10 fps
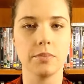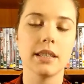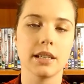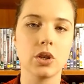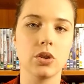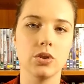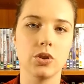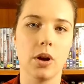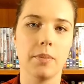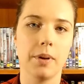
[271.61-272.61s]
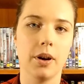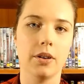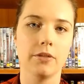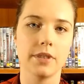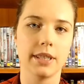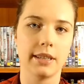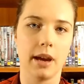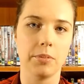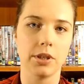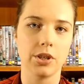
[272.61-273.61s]
it does a good job of
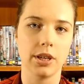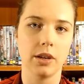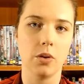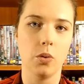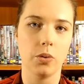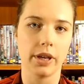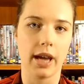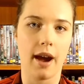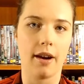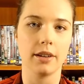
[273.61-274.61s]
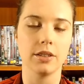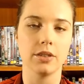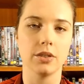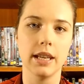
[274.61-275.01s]
establishing all the characters.